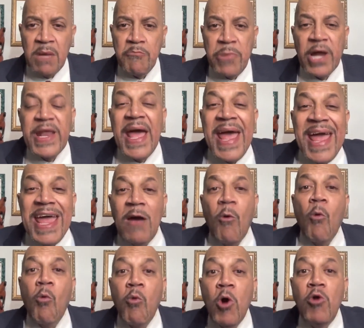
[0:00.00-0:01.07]
but a
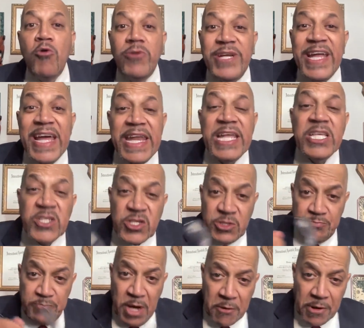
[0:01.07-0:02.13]
wounded
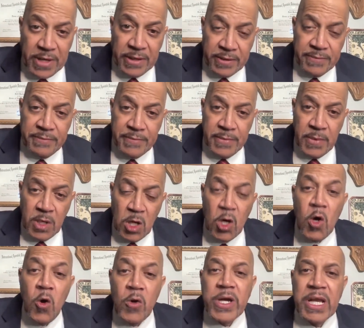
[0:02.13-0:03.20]
spirit
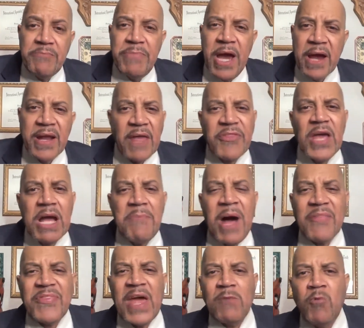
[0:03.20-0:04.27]
who can bear. Now think
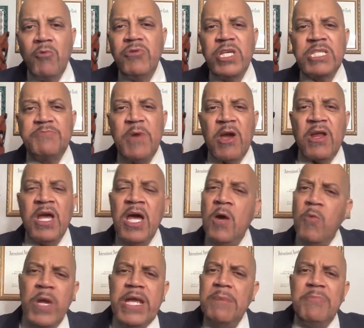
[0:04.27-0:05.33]
about that, wounded spirit.
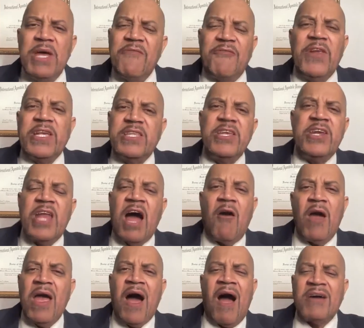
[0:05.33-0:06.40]
We can be afflicted in
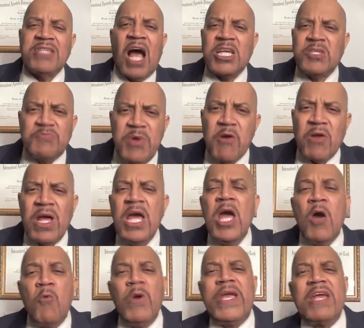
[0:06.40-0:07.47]
our, our, our spirit.
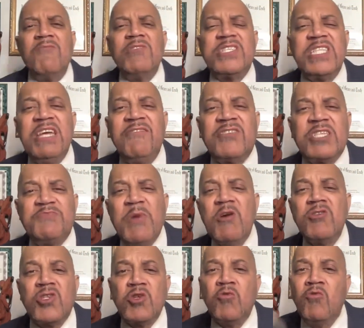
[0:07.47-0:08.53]
We can receive
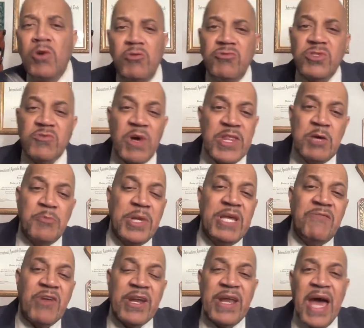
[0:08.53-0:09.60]
spiritual wounds, whether you
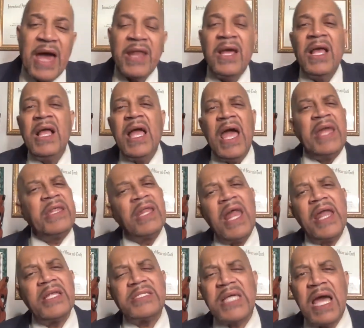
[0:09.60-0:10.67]
believe it or not. And a
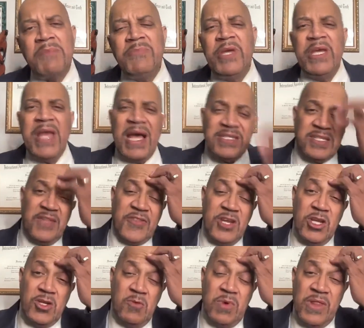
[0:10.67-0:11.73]
lot of times it has nothing
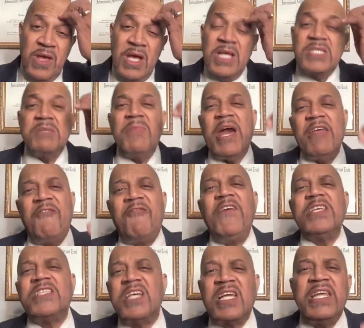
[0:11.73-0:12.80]
to do with somebody
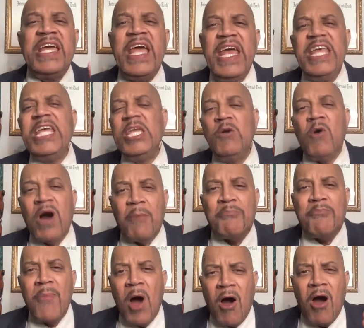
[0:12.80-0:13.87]
physically hitting you up
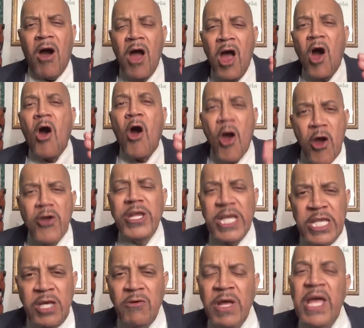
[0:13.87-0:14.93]
or, uh, or
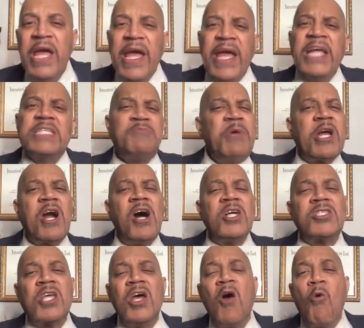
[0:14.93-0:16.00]
hurting you. It's
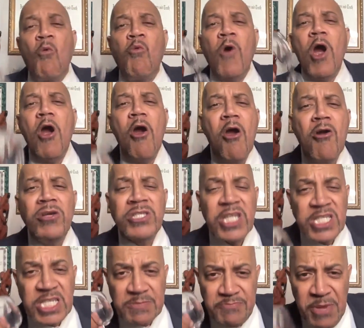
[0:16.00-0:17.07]
because words are
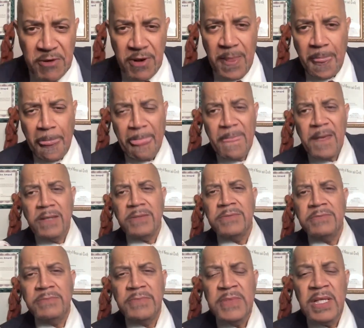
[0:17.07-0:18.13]
spirit.
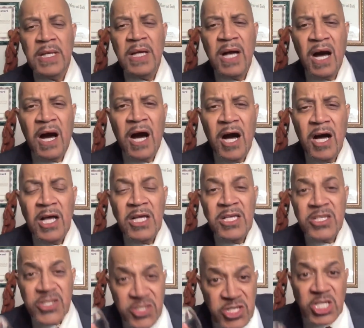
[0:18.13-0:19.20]
Uh,
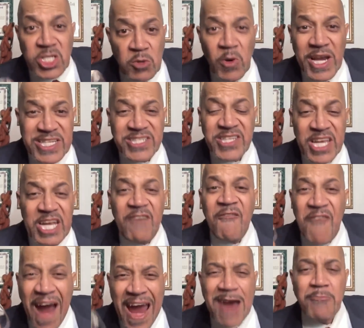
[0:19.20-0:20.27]
situations and
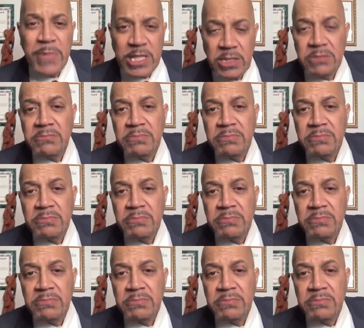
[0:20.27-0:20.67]
environment